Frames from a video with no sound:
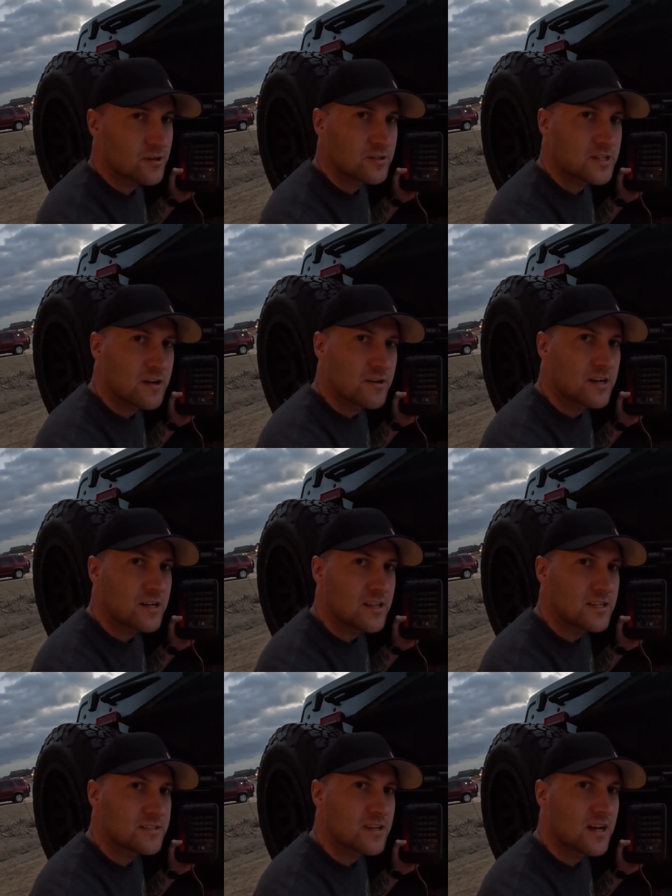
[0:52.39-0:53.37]
start tearing into
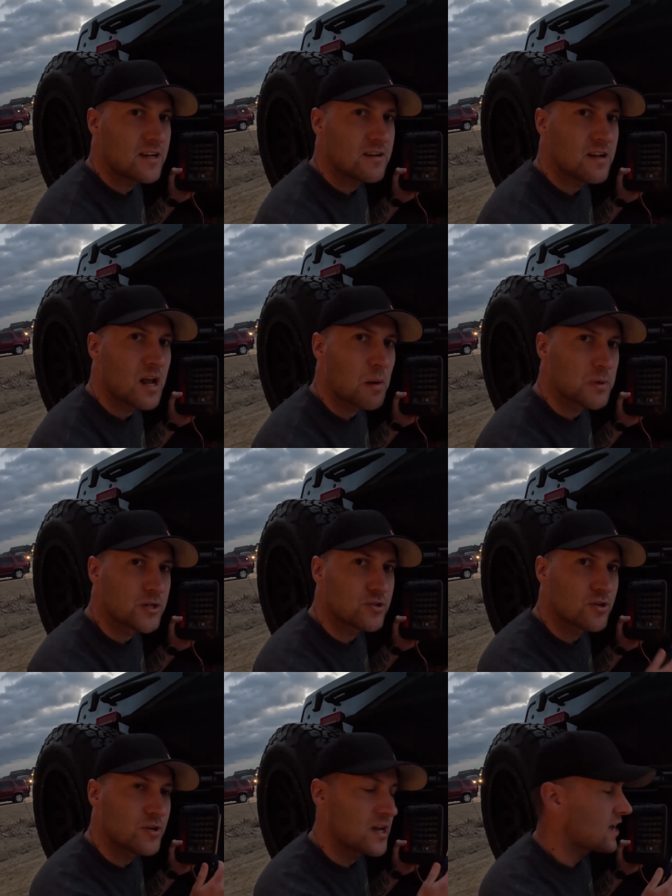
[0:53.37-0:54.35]
this side. I'm going to
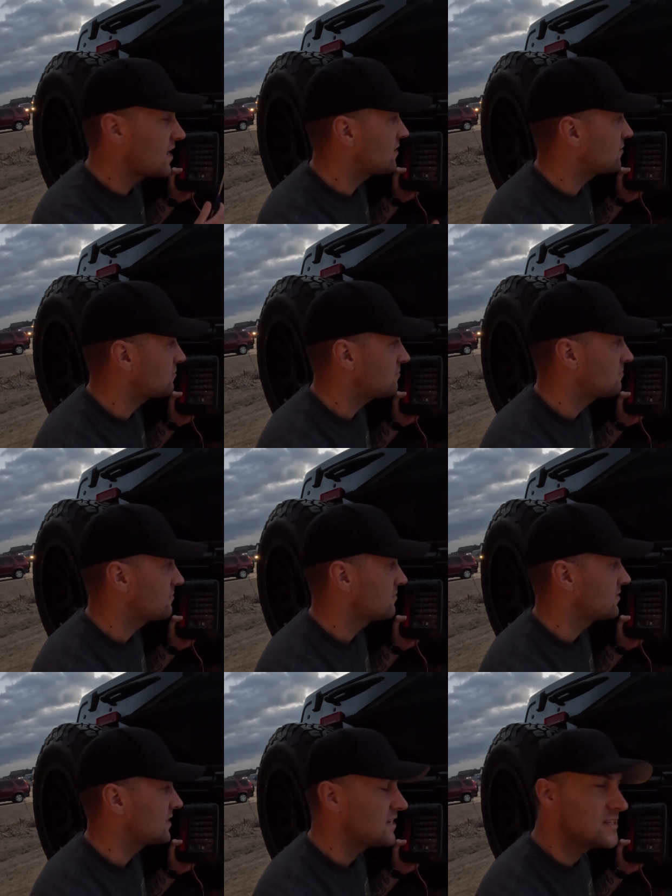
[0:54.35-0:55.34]
show you how
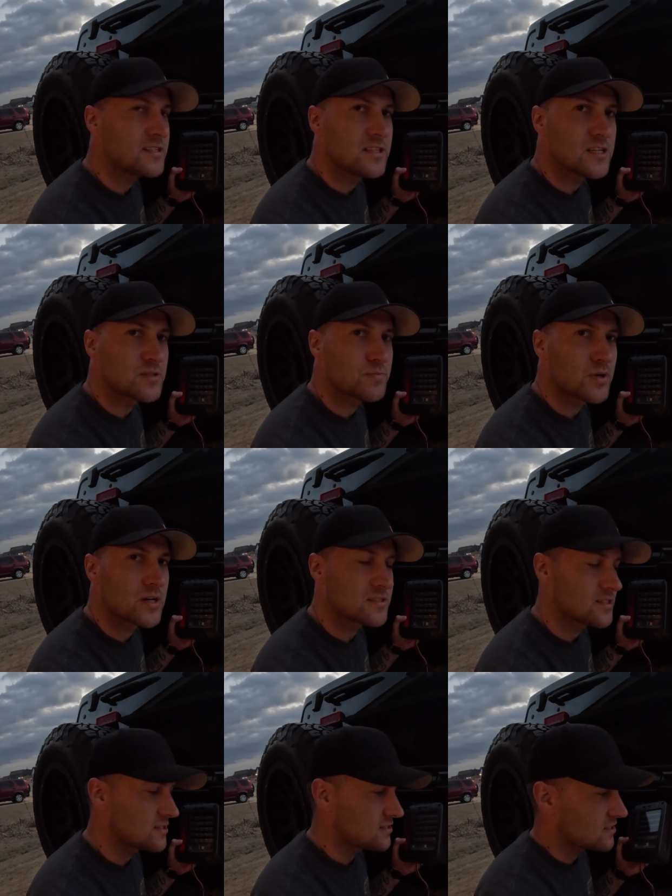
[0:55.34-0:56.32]
easy this process